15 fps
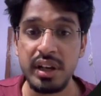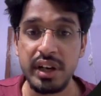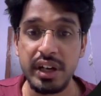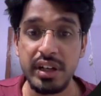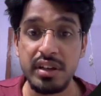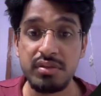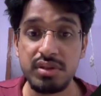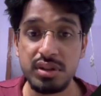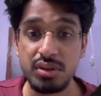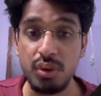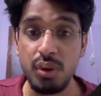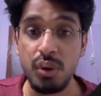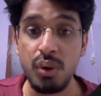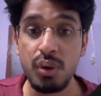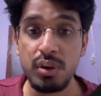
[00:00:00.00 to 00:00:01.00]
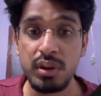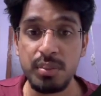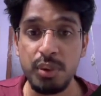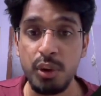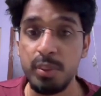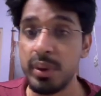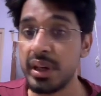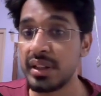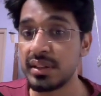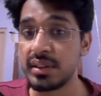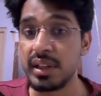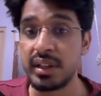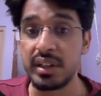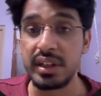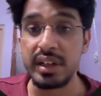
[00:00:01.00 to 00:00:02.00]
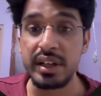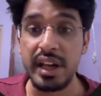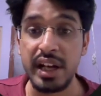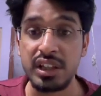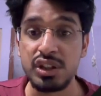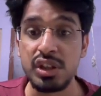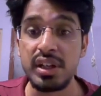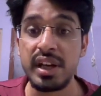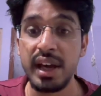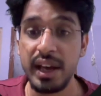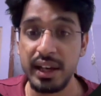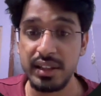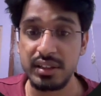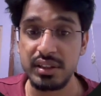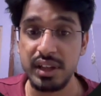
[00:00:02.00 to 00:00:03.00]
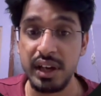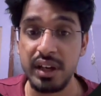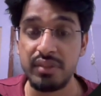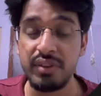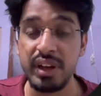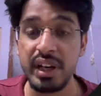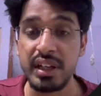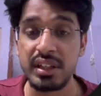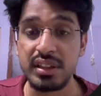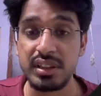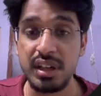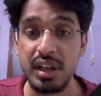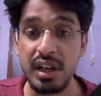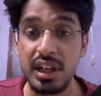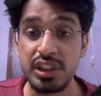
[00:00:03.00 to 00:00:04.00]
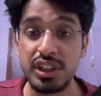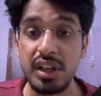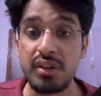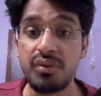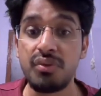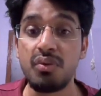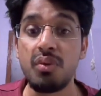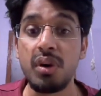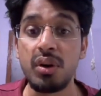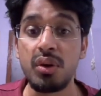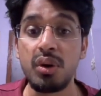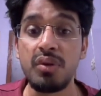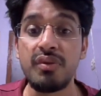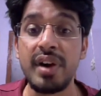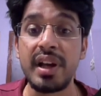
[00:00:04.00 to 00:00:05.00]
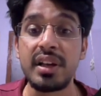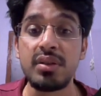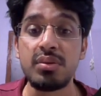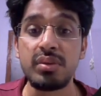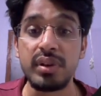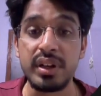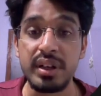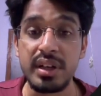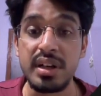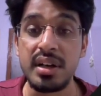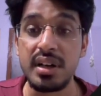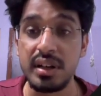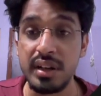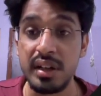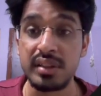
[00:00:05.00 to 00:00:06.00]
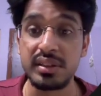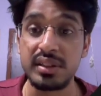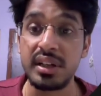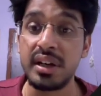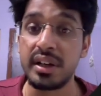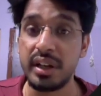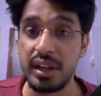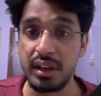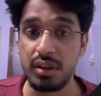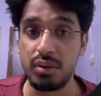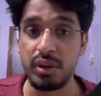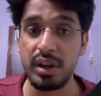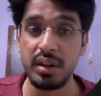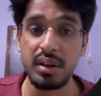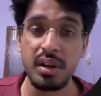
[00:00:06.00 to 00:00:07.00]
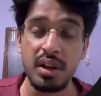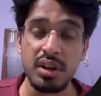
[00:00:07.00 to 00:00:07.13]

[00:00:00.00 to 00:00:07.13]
it gives us all the properties that it actually has and we can just check what all value it does contain, okay?